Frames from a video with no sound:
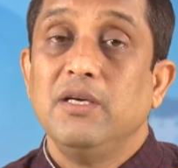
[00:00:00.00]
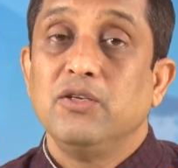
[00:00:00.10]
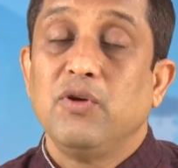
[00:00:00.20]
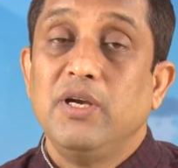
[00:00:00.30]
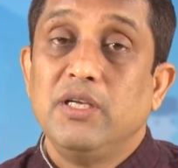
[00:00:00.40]

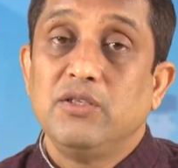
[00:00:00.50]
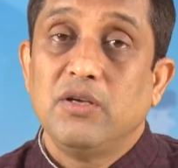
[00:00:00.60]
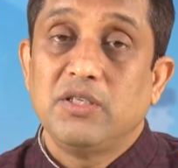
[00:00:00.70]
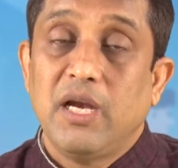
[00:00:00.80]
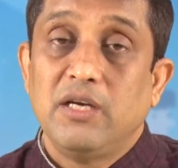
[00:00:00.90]
So it is the
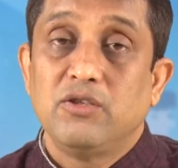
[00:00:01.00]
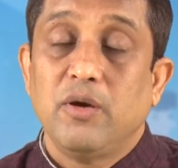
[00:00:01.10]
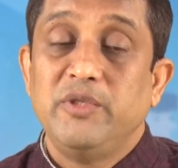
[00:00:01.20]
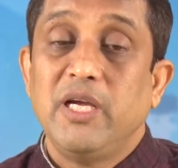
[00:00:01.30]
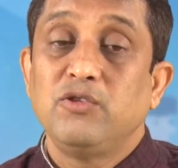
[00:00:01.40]
state
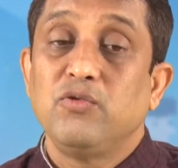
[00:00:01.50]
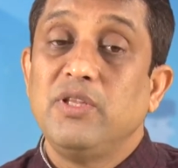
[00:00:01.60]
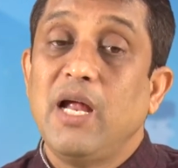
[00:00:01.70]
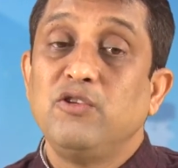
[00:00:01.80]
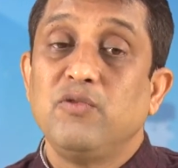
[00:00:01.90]
subject. So
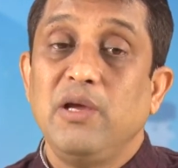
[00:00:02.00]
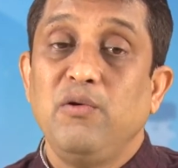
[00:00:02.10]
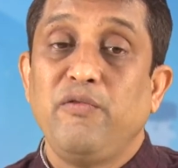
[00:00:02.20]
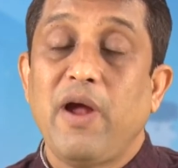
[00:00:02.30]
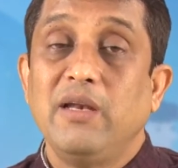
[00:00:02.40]
that's why you
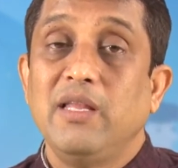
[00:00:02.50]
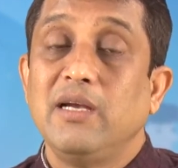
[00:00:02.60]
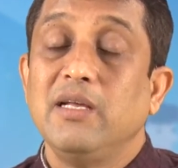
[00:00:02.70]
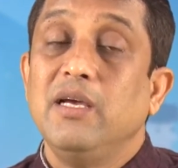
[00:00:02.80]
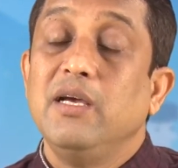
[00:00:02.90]
will find
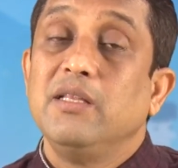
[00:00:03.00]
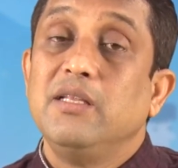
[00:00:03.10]
that